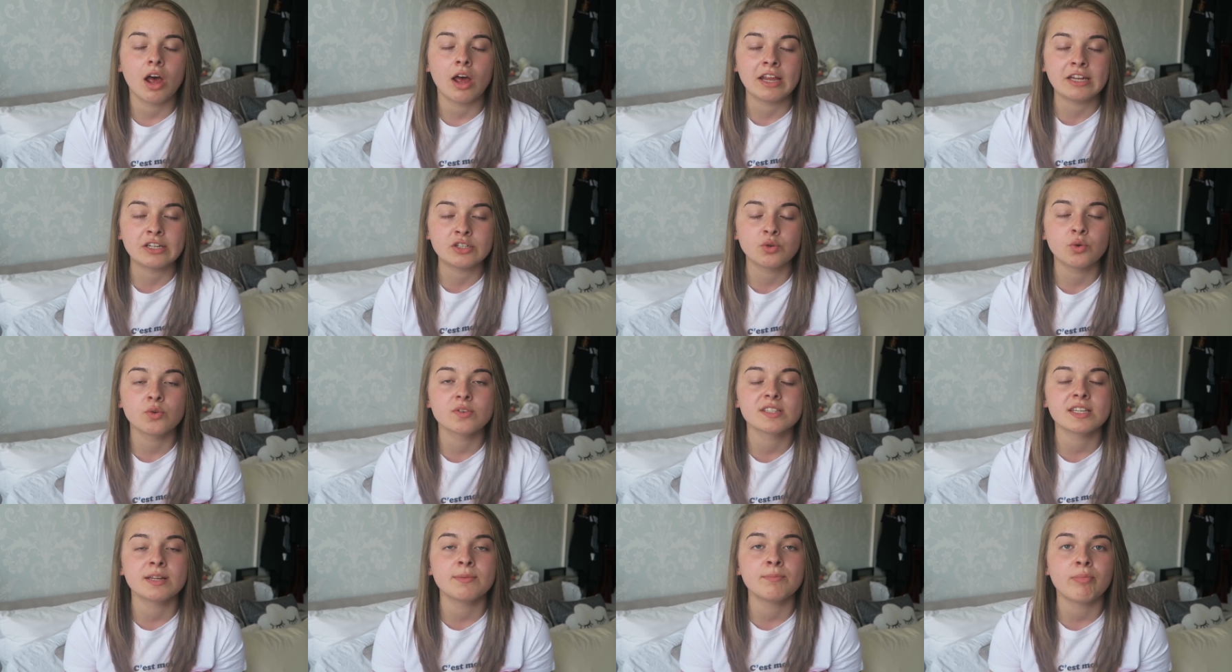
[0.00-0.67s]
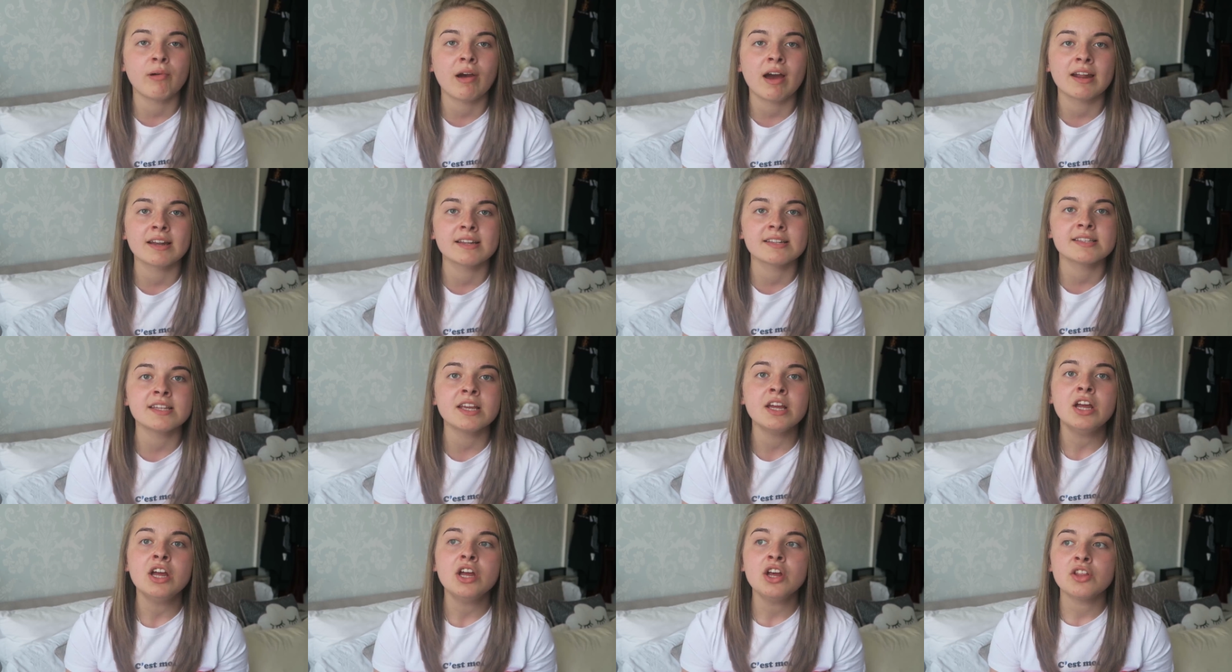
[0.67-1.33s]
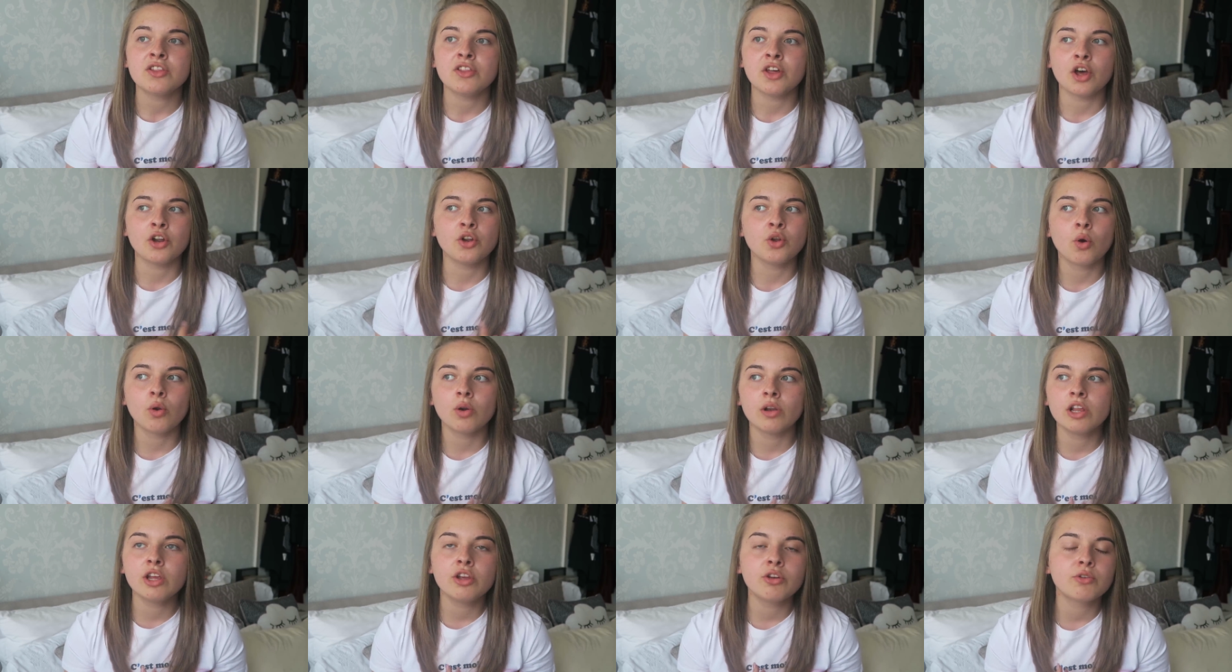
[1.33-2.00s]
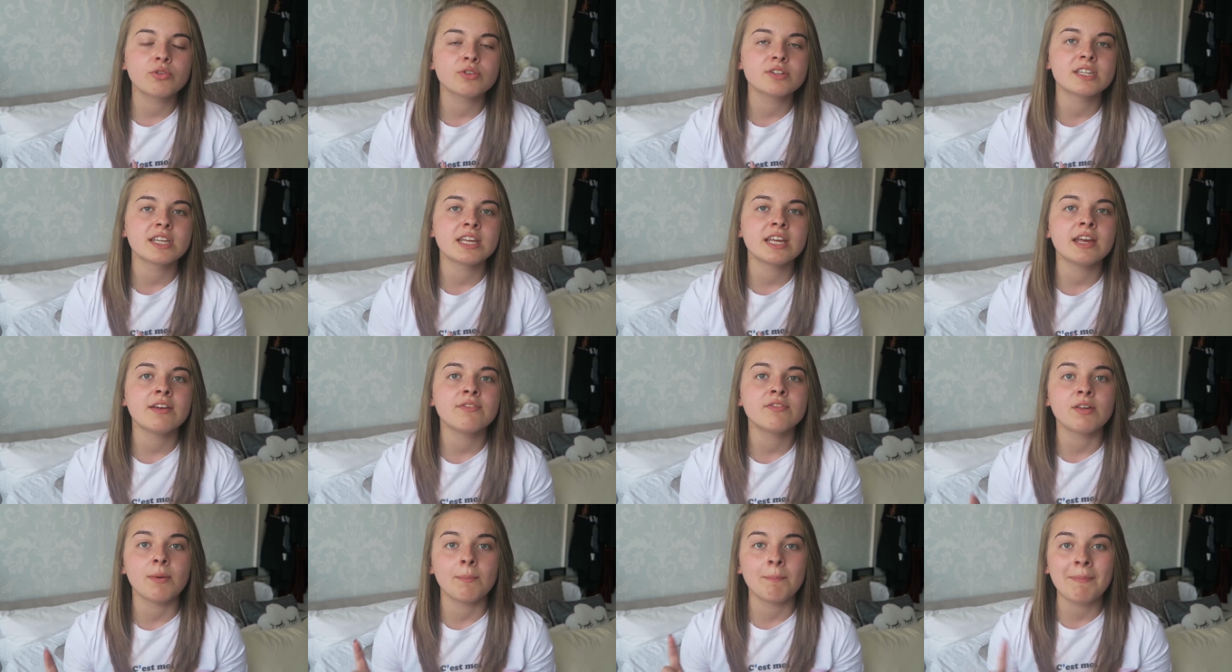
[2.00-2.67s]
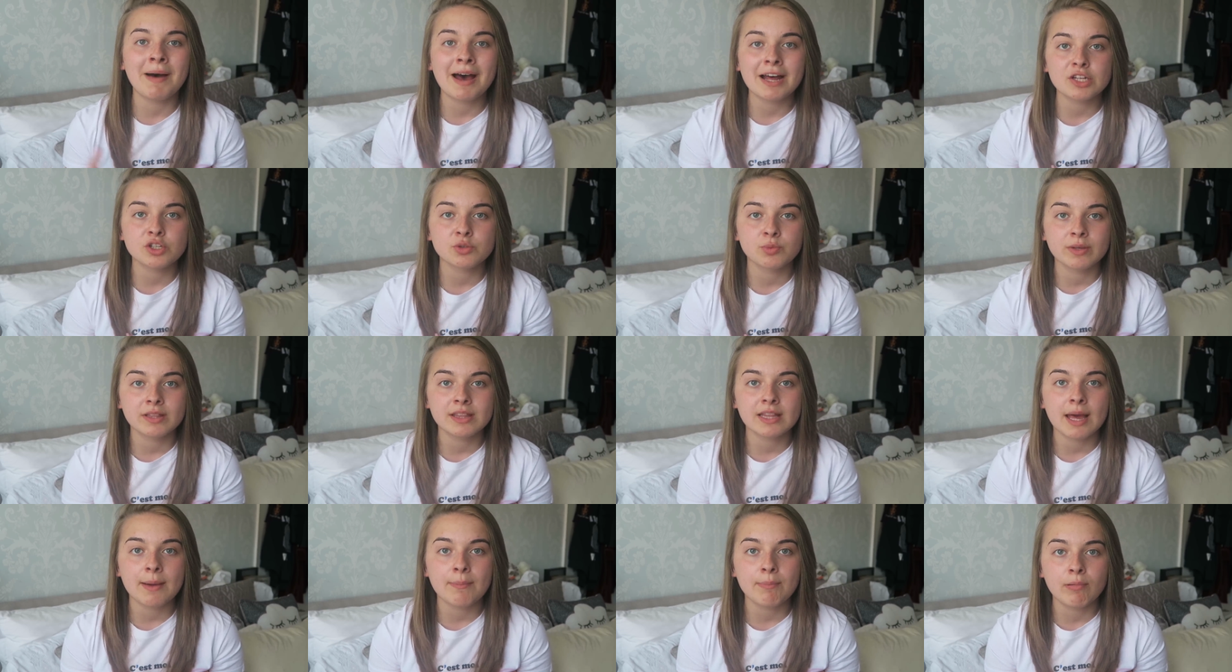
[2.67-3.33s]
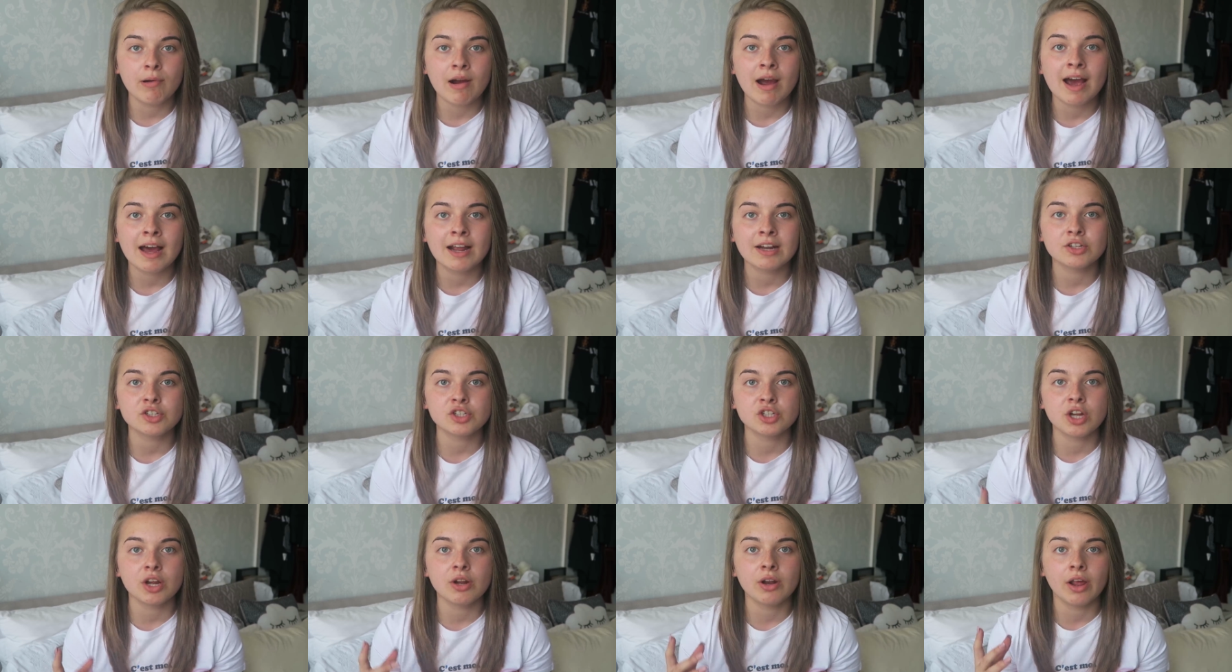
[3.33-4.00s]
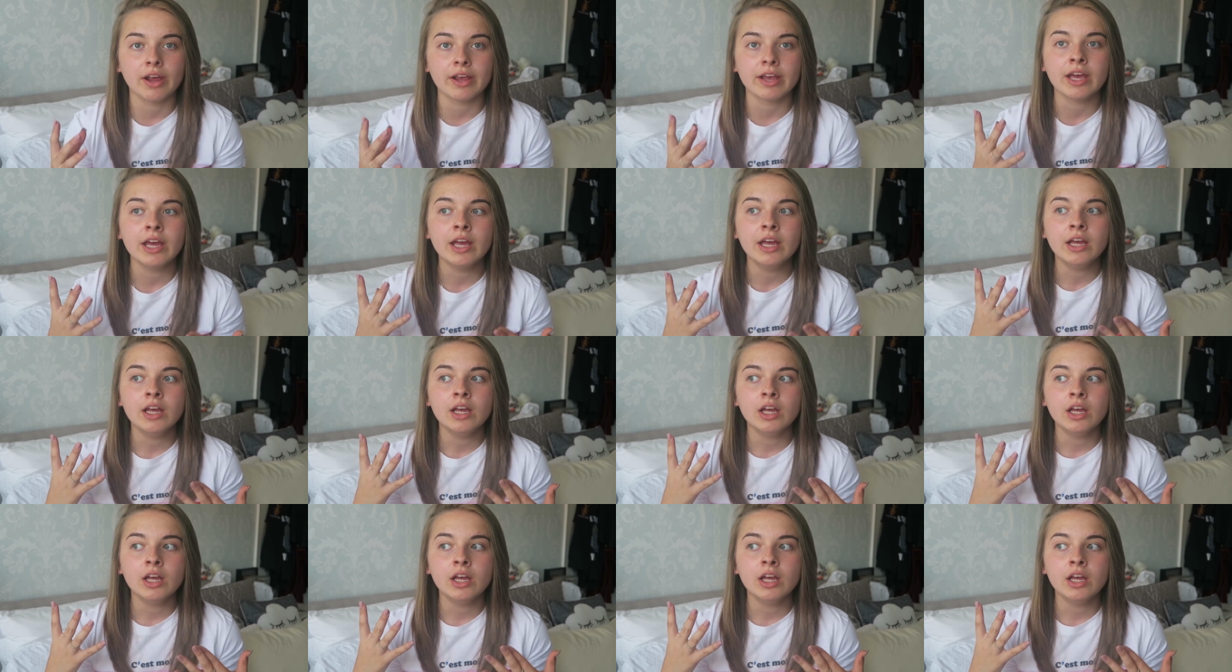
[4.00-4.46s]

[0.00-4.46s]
endorsing brands that are not lucrative, that match with their brand, you know, like,